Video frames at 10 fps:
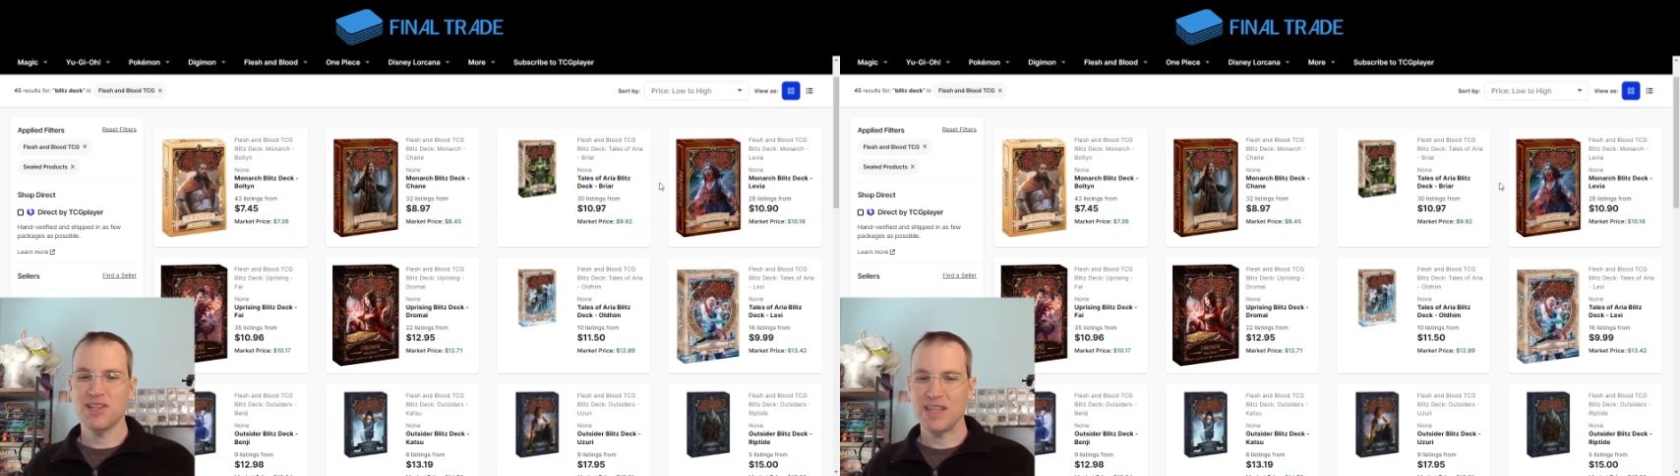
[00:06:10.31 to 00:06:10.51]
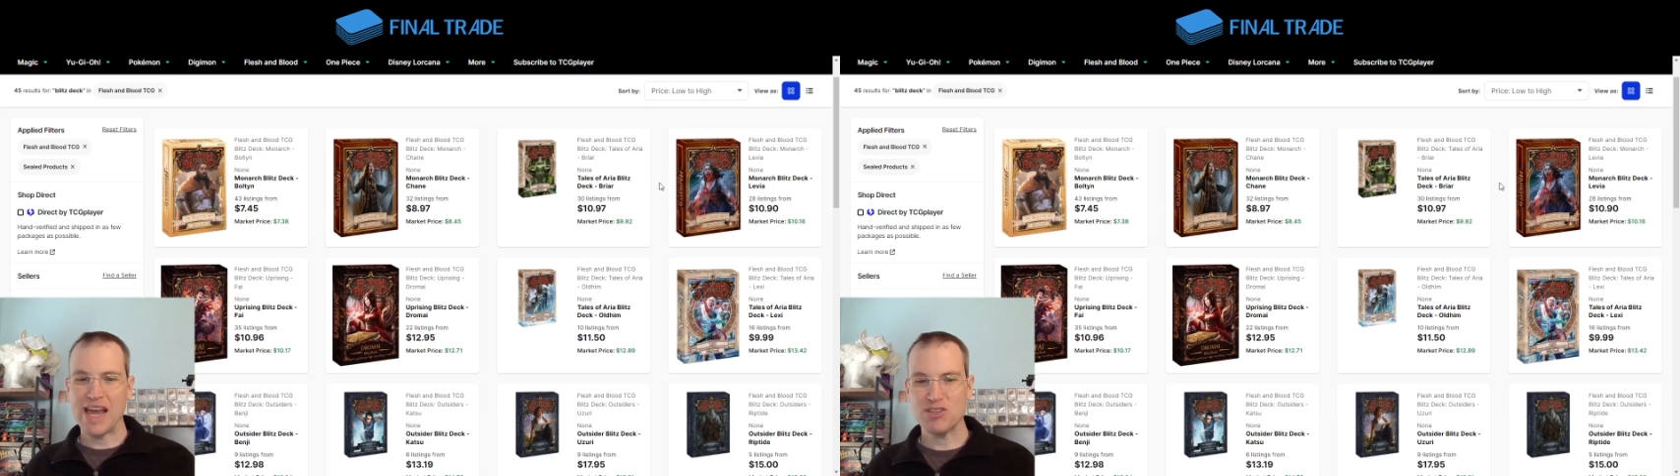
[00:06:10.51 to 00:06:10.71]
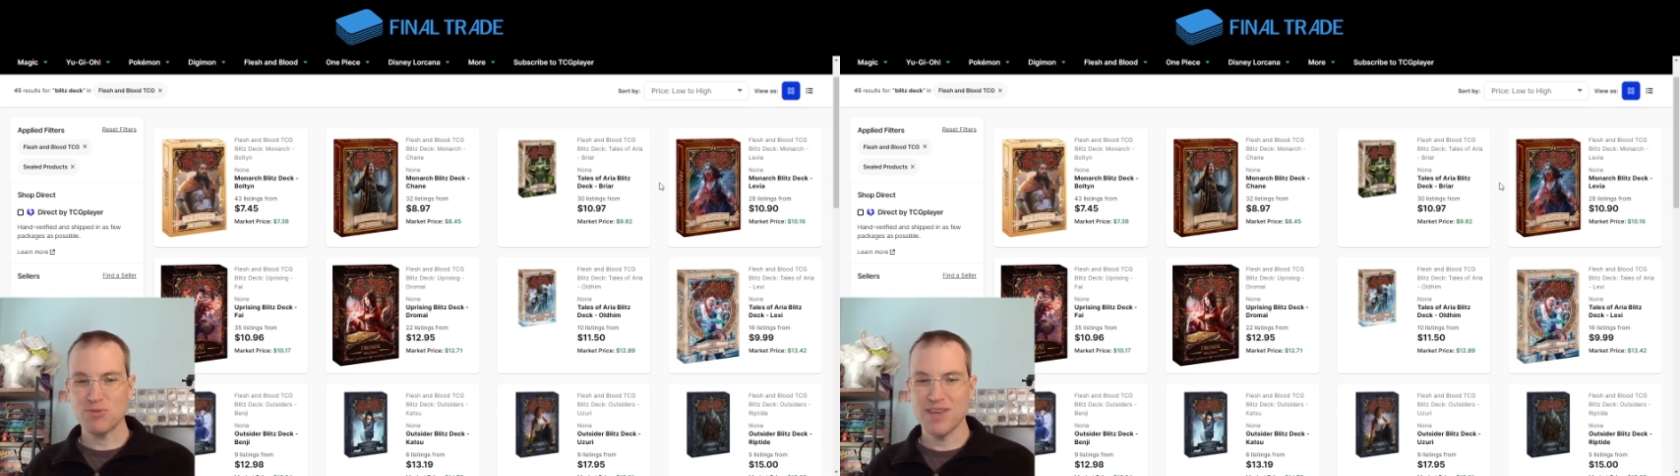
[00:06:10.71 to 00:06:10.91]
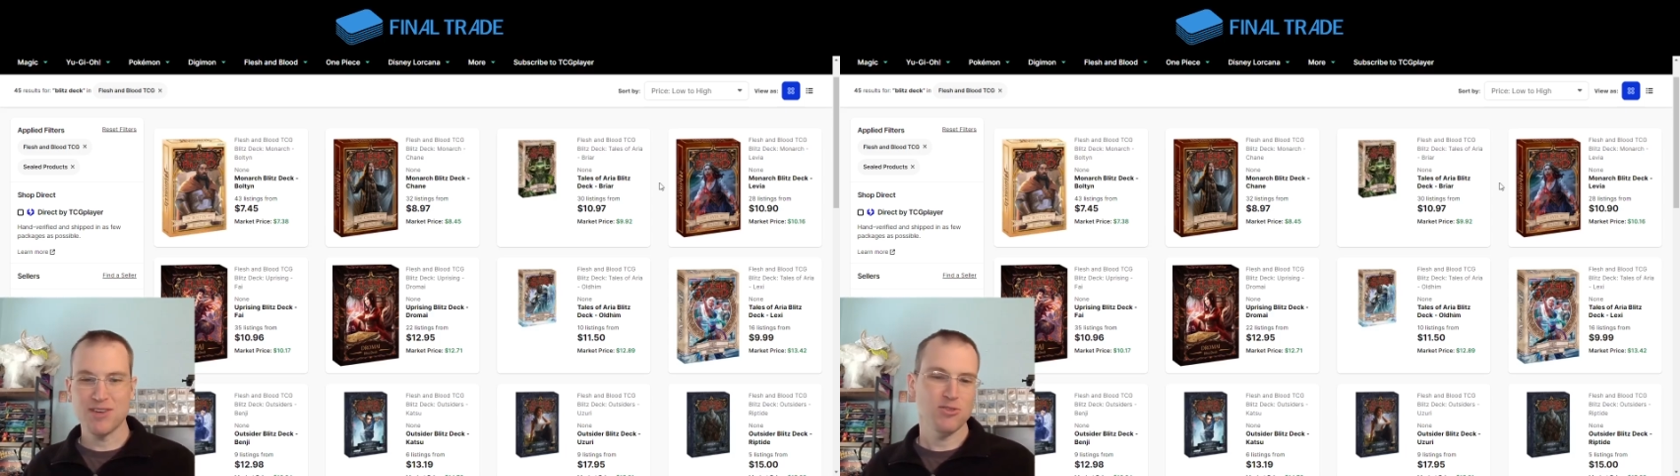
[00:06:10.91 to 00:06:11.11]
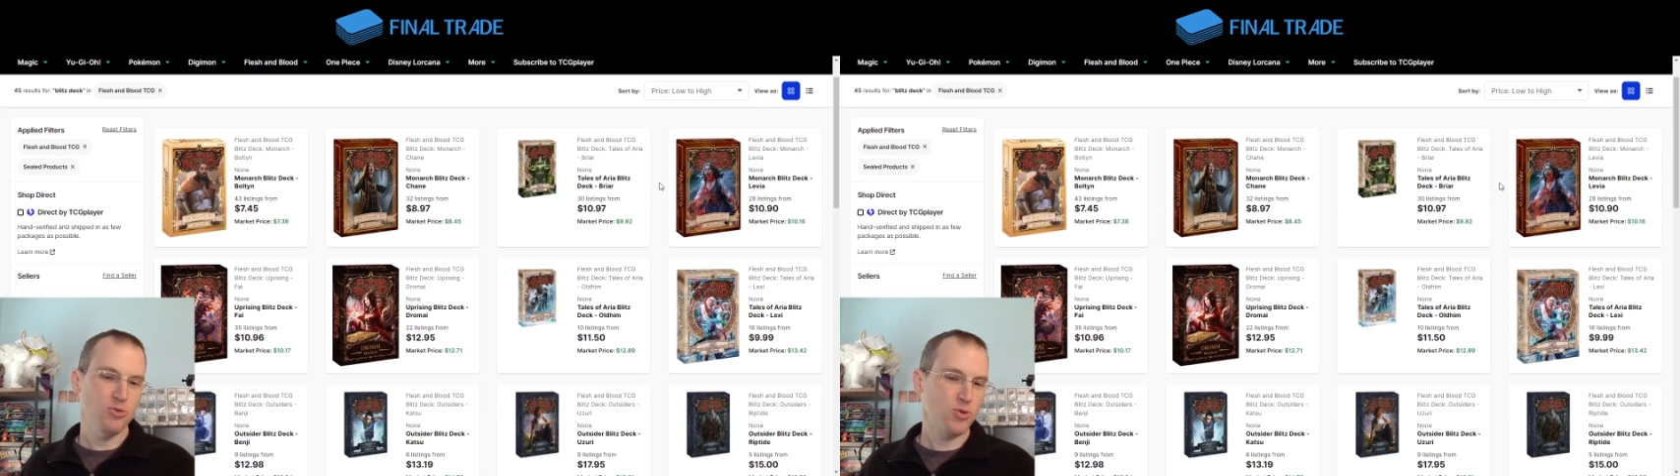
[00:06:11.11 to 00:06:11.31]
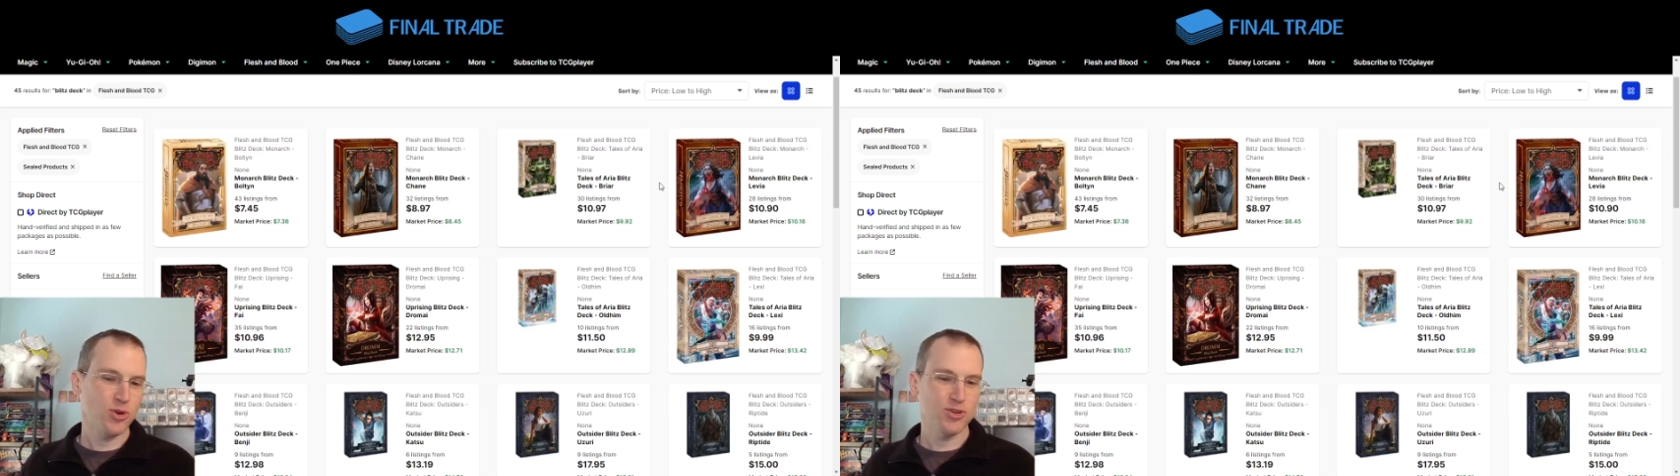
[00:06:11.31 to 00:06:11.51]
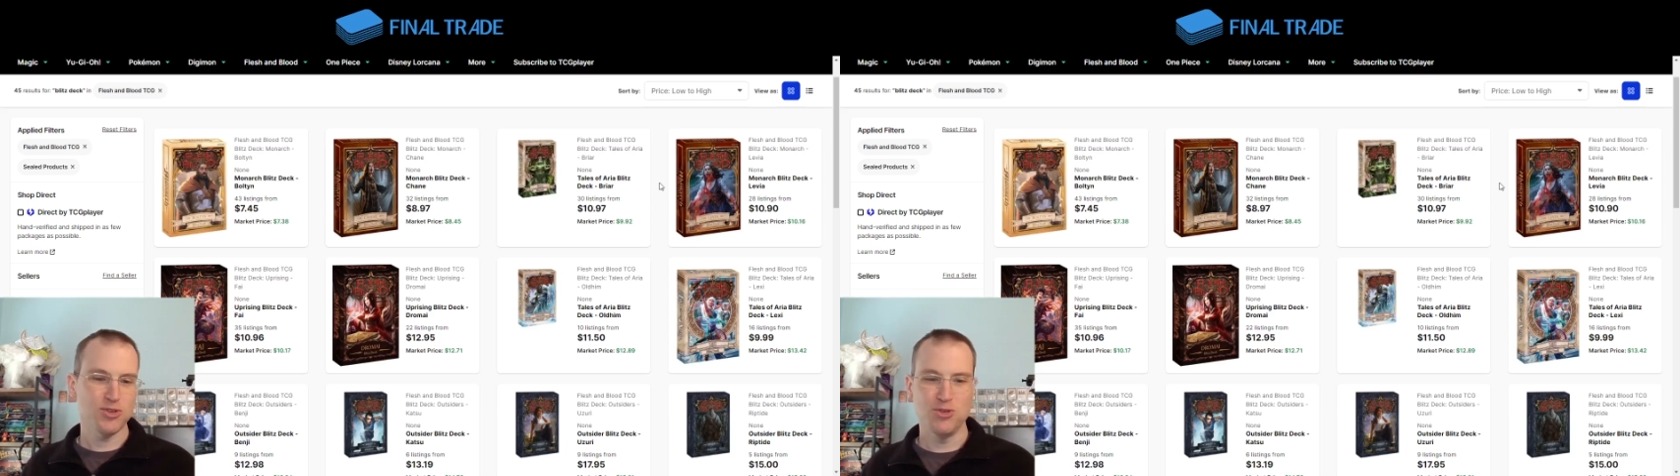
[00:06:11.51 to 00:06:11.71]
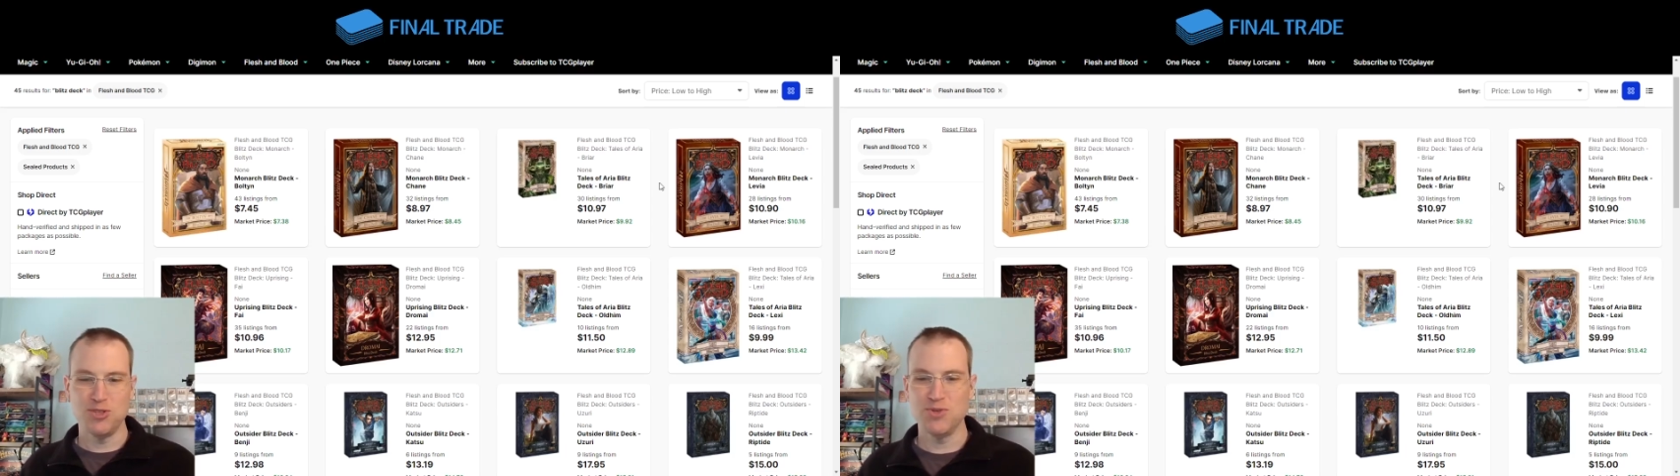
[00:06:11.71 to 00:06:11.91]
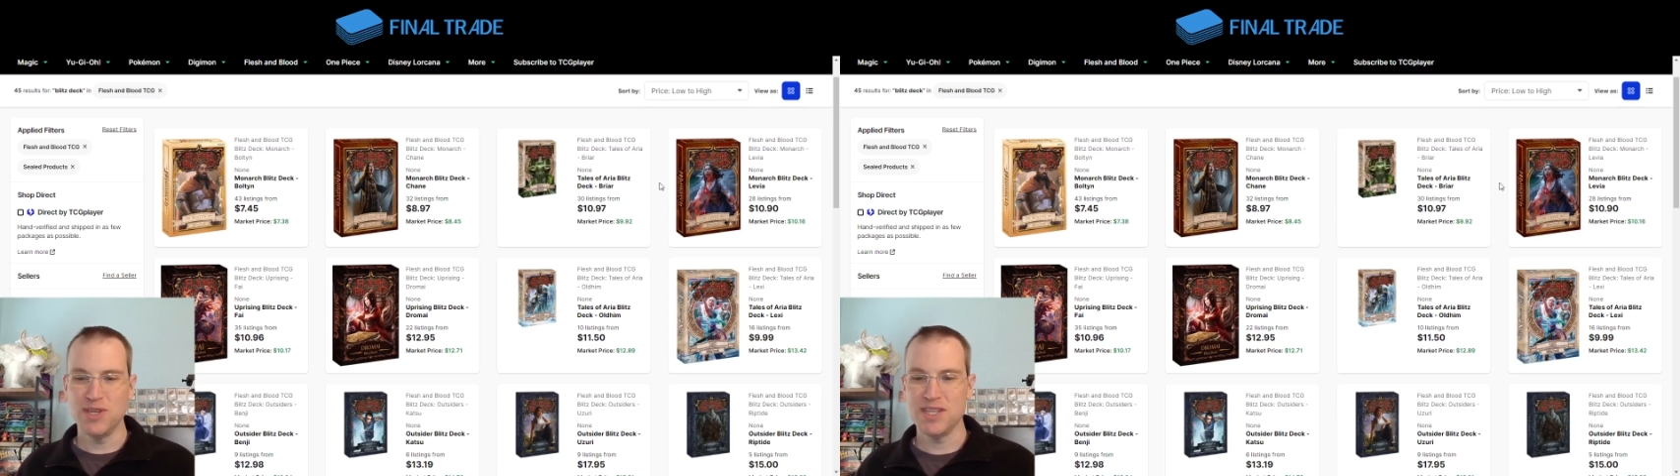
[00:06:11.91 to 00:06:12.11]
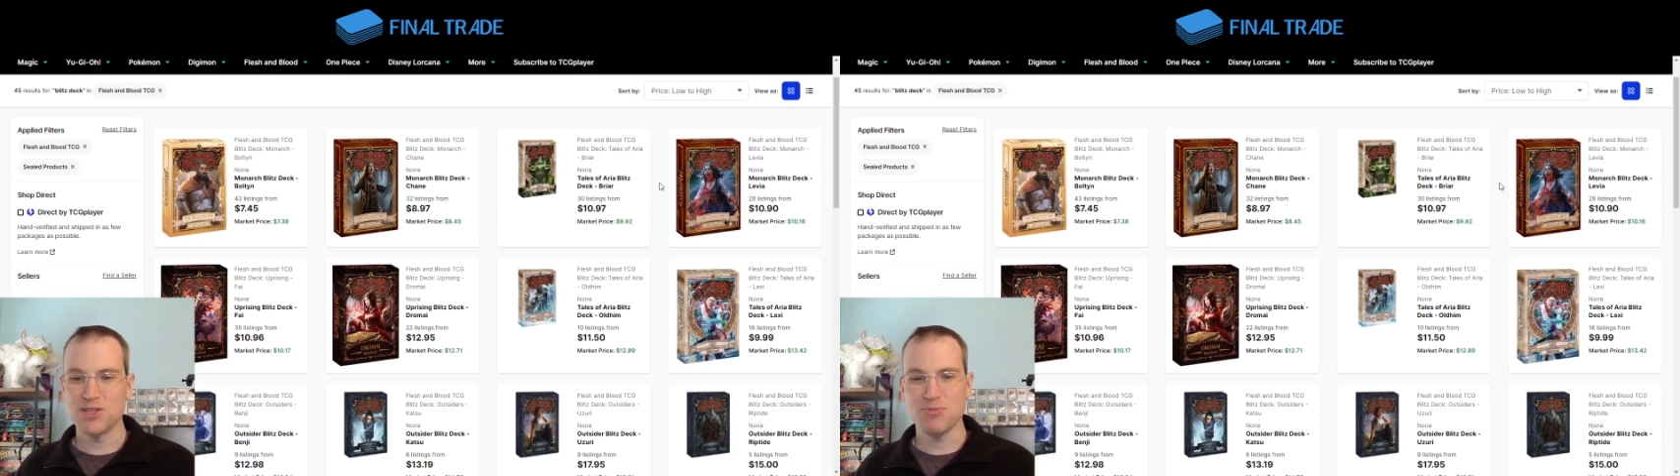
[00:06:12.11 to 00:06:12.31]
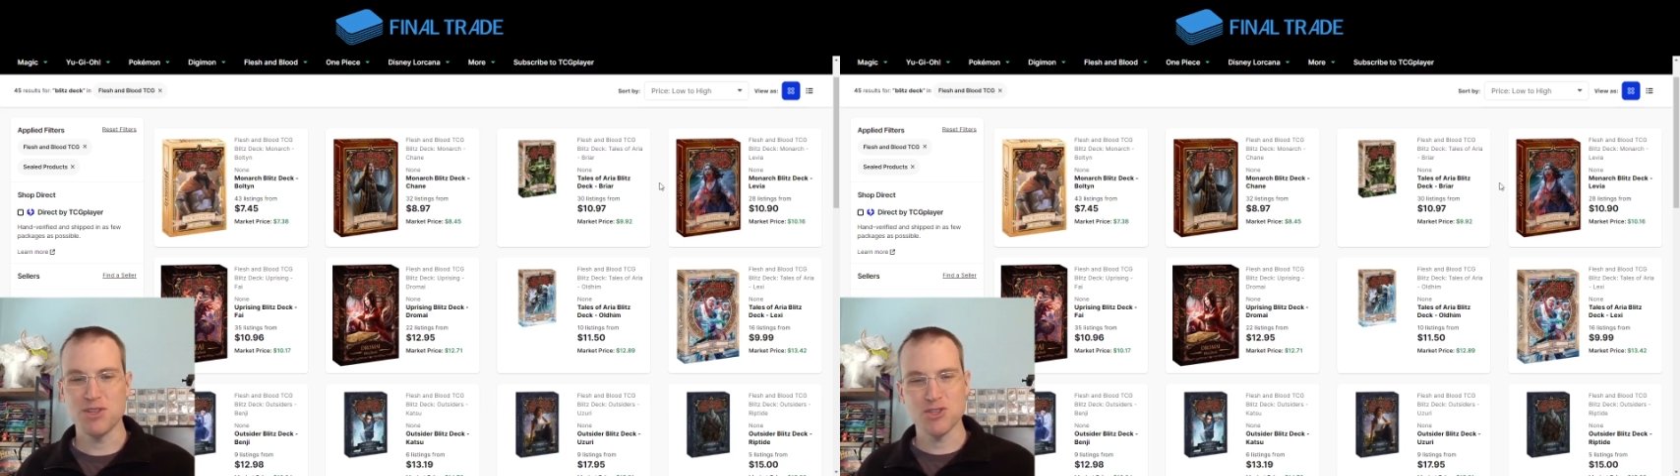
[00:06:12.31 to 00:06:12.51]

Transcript: last week or you do it this week.